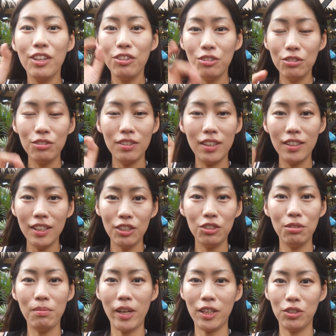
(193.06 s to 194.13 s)
You need
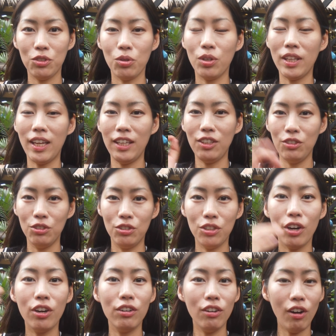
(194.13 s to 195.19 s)
to make sure that you
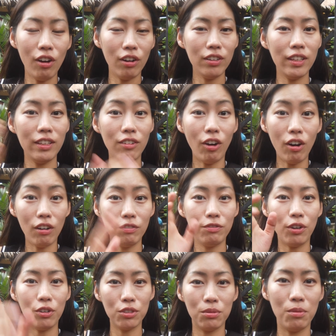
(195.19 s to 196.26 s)
turn on and off
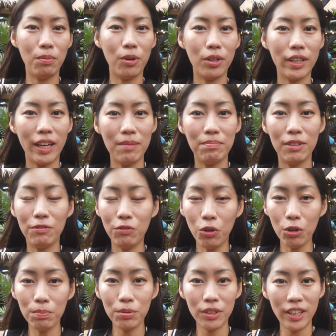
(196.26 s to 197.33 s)
Osmo Pocket
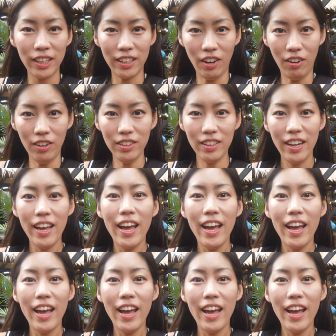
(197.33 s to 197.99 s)
before putting it on.